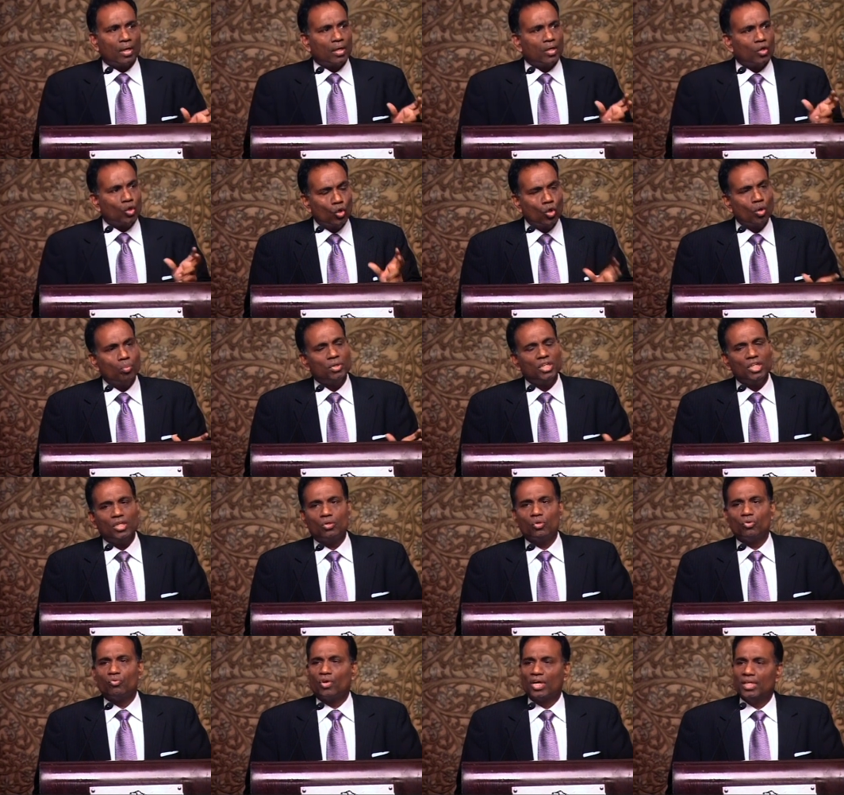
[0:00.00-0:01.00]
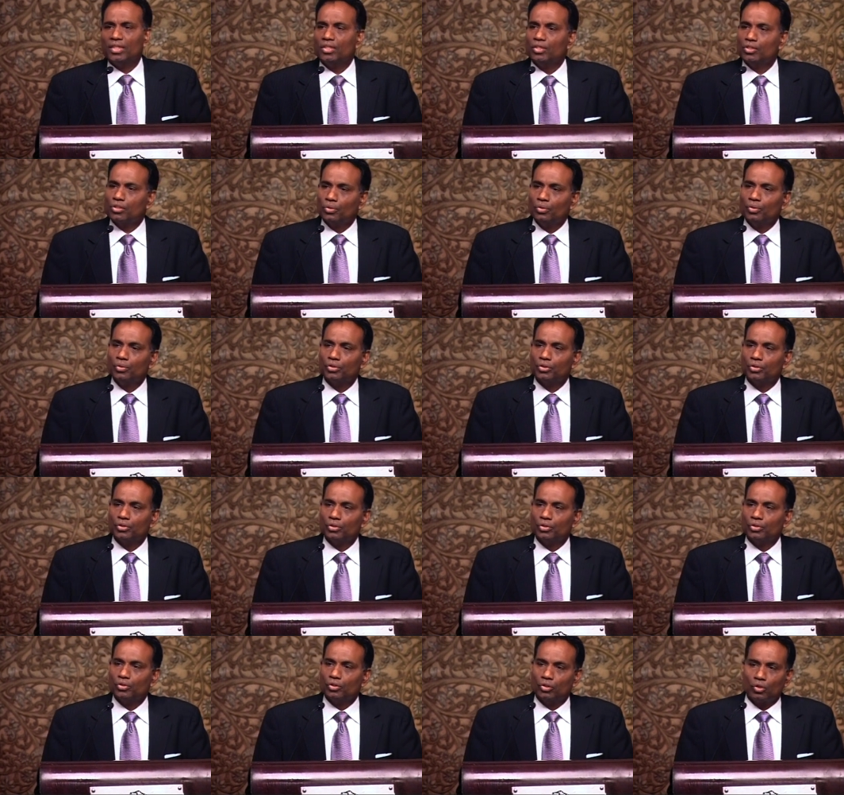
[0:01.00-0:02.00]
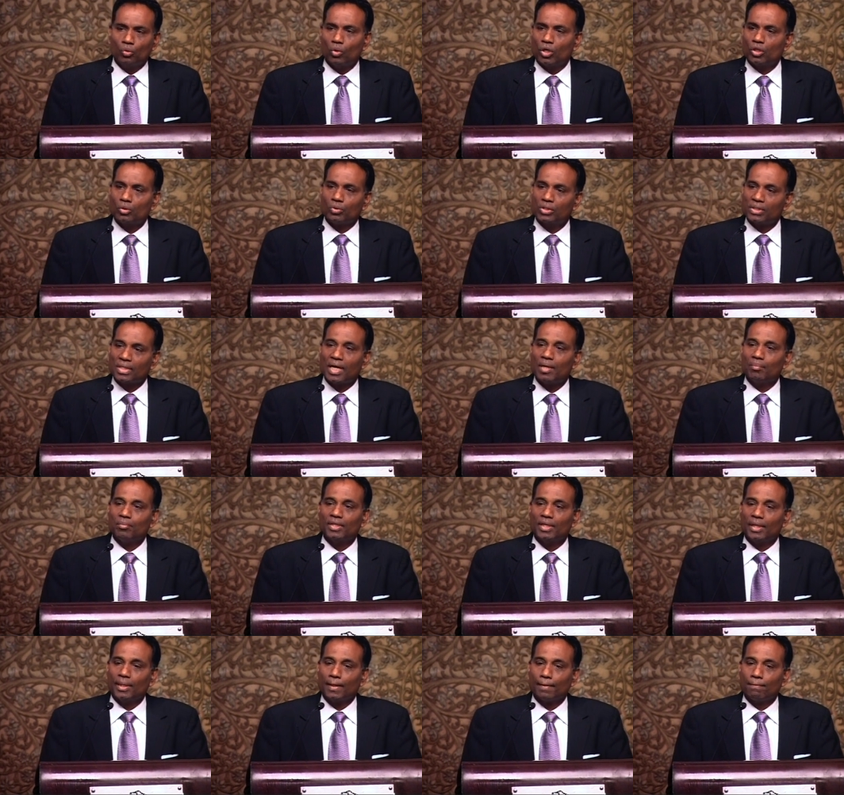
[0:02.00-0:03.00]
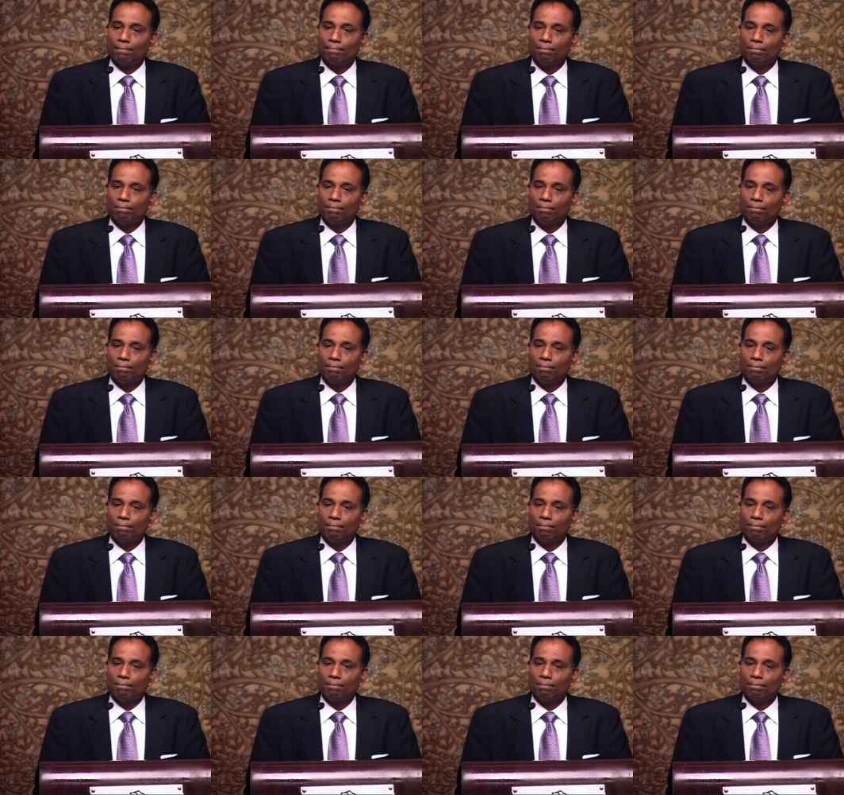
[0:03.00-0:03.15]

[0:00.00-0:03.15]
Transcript: Nobody could find a solution to what was happening.